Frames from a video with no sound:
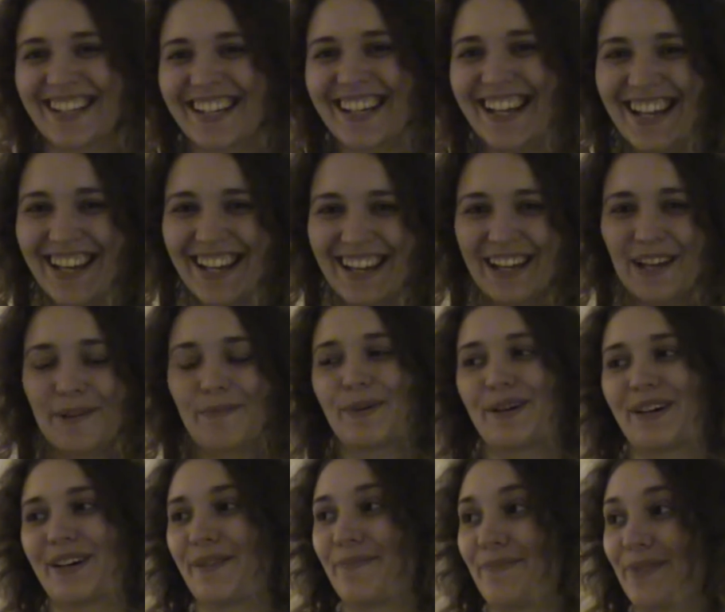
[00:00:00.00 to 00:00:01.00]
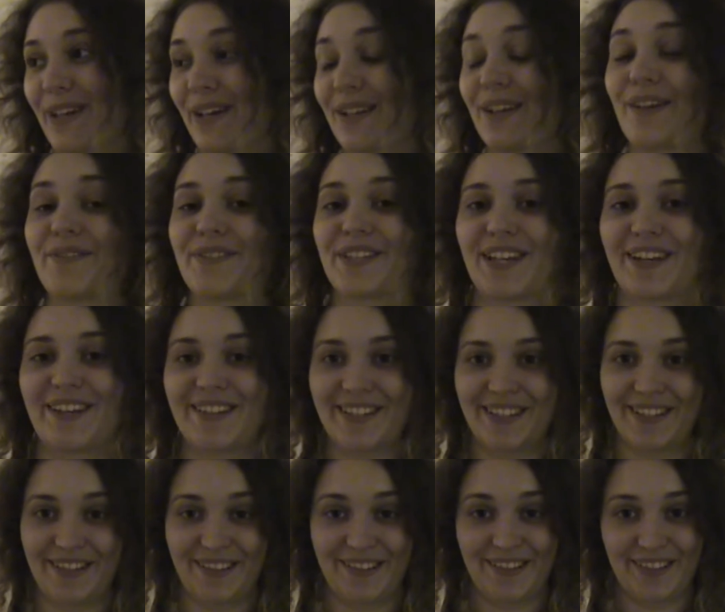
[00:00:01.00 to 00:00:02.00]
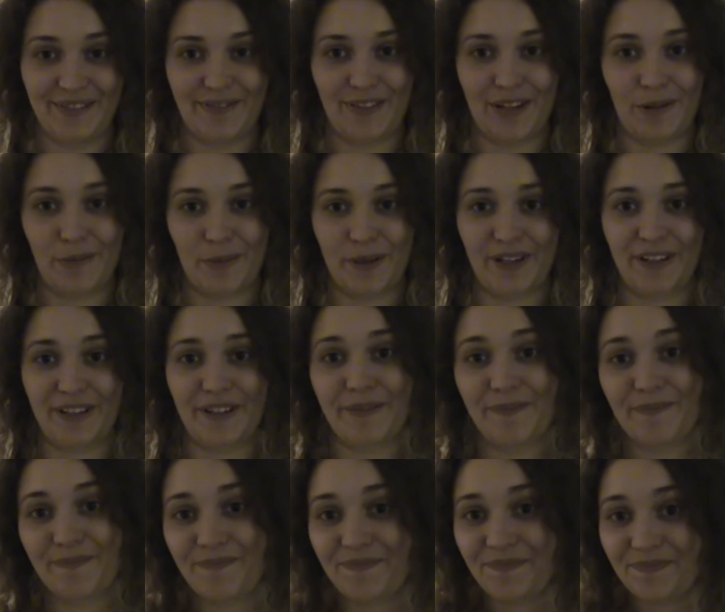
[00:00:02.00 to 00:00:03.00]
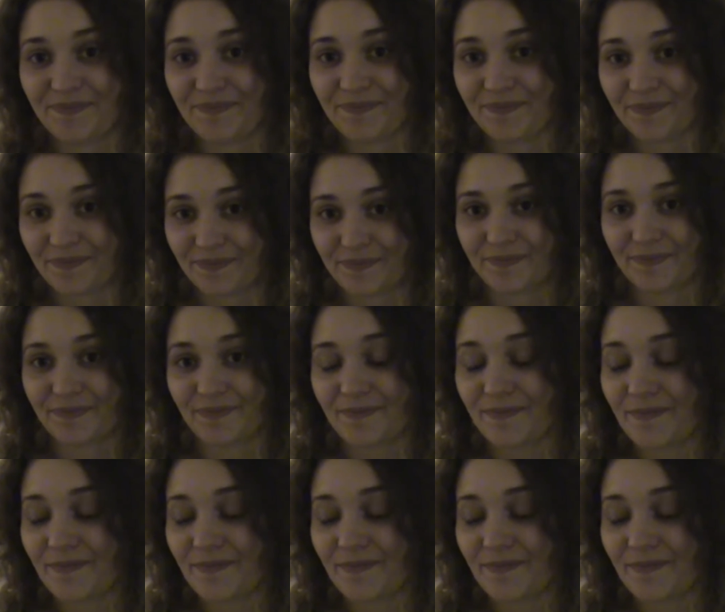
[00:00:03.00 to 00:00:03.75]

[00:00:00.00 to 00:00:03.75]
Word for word: Sounds good. But um, I'd love to go to. have you done much travelling yet?